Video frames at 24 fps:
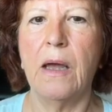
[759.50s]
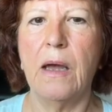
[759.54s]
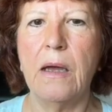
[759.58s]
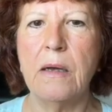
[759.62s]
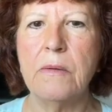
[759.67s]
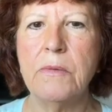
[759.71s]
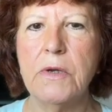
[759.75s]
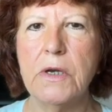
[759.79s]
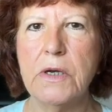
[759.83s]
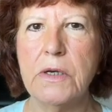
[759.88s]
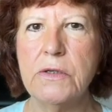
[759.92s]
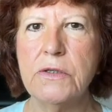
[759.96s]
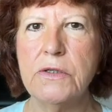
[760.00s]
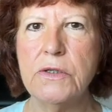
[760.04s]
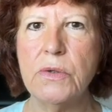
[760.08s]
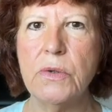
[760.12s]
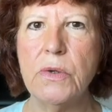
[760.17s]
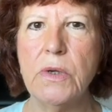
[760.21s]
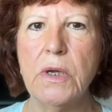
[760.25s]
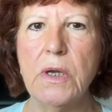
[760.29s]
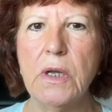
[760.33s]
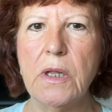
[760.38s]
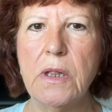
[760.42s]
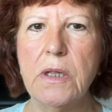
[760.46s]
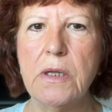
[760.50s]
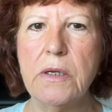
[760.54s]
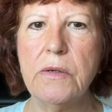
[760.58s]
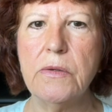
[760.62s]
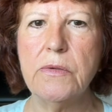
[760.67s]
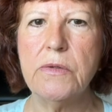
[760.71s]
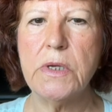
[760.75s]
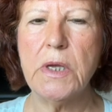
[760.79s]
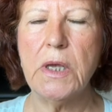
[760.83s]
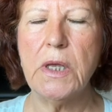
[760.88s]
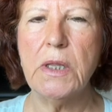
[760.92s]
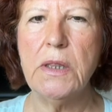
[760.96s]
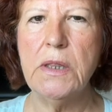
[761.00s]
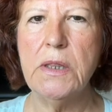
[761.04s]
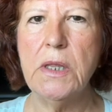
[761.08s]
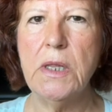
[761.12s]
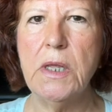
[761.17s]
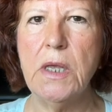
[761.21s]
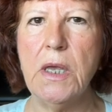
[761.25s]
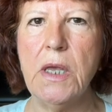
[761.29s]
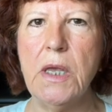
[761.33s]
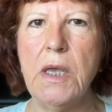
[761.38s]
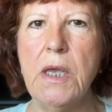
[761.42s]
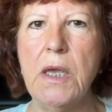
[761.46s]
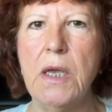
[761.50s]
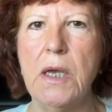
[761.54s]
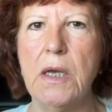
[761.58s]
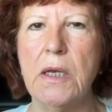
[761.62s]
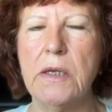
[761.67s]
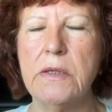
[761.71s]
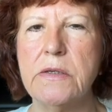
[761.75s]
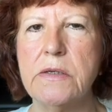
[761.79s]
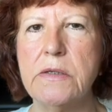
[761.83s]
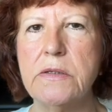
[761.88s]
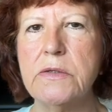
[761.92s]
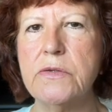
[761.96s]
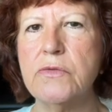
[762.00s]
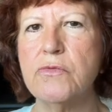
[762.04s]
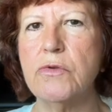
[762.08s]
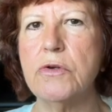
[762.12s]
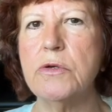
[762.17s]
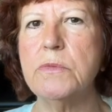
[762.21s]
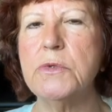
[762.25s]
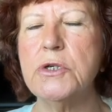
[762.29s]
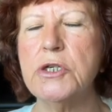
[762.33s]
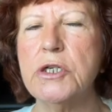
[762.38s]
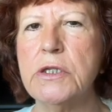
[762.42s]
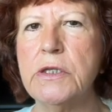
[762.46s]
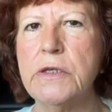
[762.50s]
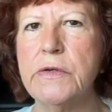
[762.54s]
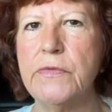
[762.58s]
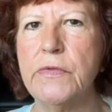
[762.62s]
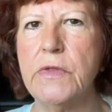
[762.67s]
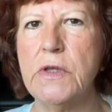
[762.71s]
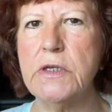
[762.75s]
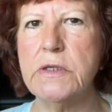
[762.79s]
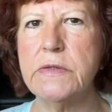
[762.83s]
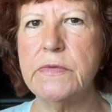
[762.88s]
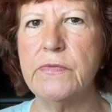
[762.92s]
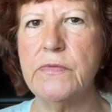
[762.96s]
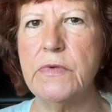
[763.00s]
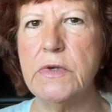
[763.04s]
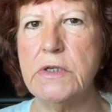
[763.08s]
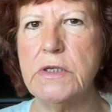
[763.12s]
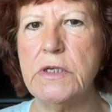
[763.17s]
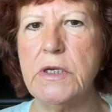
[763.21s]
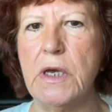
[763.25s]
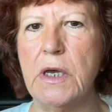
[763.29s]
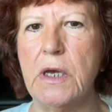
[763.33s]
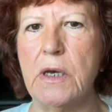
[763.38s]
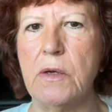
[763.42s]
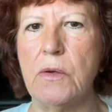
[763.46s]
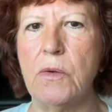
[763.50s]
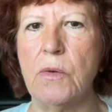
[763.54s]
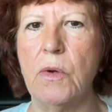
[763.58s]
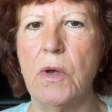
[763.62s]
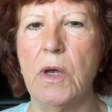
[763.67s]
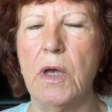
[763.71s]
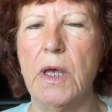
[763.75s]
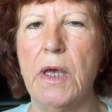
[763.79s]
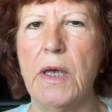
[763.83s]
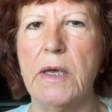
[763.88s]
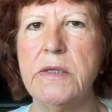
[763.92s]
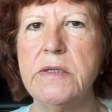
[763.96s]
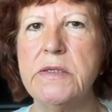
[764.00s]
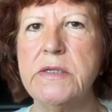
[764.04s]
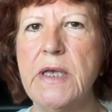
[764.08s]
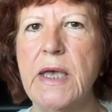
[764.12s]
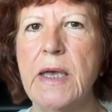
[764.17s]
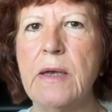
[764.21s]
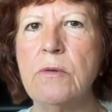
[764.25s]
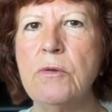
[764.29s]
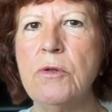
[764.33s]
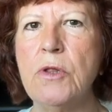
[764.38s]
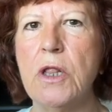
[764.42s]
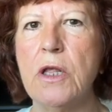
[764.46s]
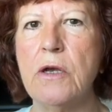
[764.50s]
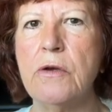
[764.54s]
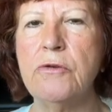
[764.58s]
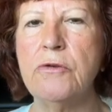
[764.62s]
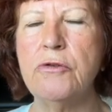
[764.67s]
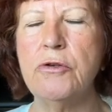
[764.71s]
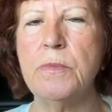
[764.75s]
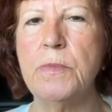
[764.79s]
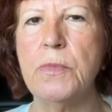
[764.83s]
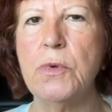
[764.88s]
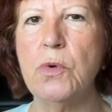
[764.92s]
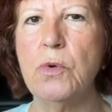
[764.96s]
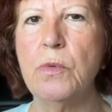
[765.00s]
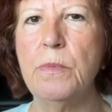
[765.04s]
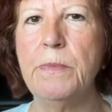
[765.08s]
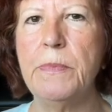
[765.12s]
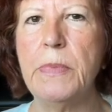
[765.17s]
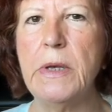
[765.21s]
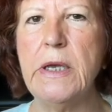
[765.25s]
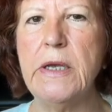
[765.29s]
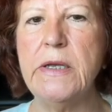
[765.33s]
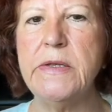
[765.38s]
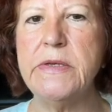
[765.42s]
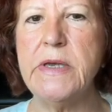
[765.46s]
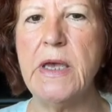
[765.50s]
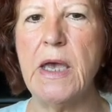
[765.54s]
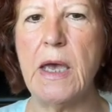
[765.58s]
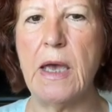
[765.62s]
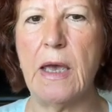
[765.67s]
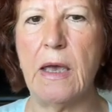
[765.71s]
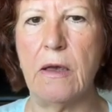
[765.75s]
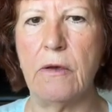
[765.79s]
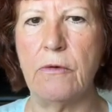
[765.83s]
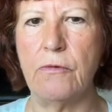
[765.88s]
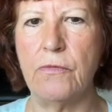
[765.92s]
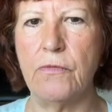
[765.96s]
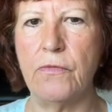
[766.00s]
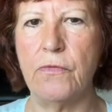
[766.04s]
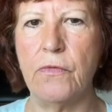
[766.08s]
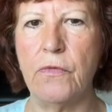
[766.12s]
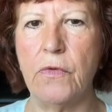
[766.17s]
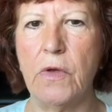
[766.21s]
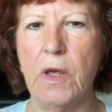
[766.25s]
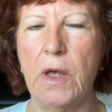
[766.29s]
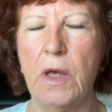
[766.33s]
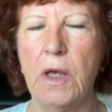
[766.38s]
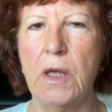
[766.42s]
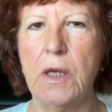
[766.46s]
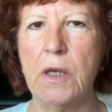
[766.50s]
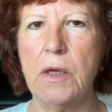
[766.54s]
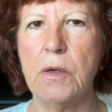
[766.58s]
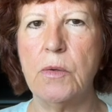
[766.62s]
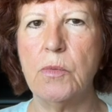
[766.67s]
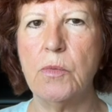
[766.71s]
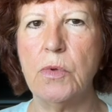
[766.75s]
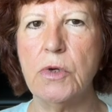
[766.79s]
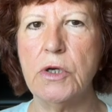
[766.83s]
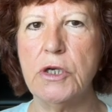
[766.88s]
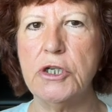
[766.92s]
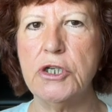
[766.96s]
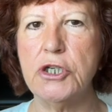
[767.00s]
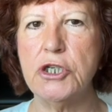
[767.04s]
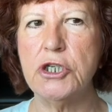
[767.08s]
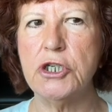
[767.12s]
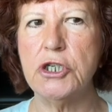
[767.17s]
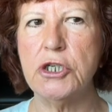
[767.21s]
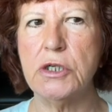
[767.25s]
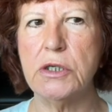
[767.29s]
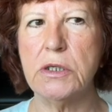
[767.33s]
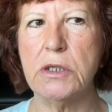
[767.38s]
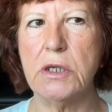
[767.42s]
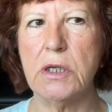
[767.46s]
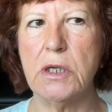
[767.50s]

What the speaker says: I'm going to include in the description of this video a downloadable PDF which